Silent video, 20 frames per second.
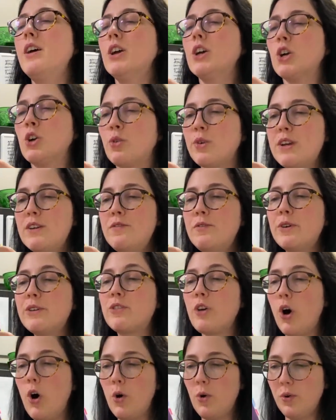Grief was
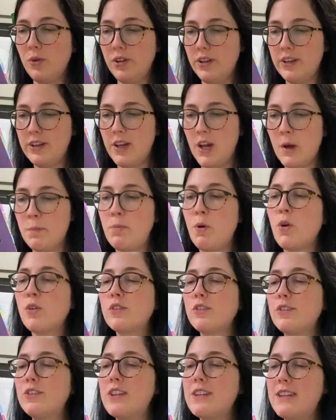a hole, a
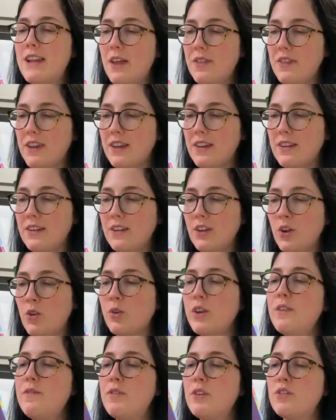portal to nothing.
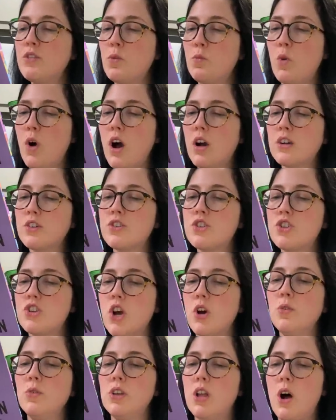Grief was a walk
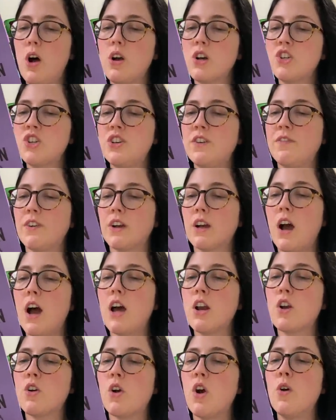so long she
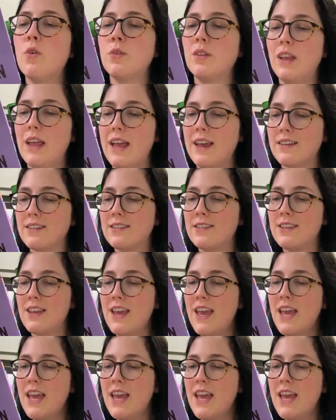forgot her own legs.